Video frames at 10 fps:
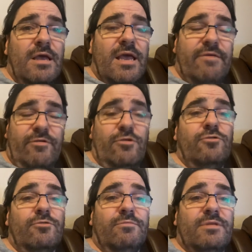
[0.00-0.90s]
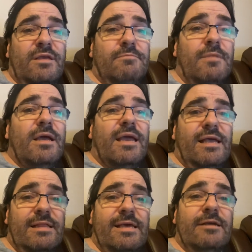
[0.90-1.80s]
if you do something
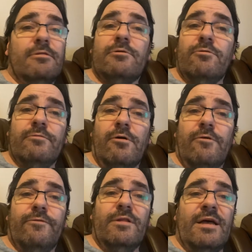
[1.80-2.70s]
illegal or unlawful,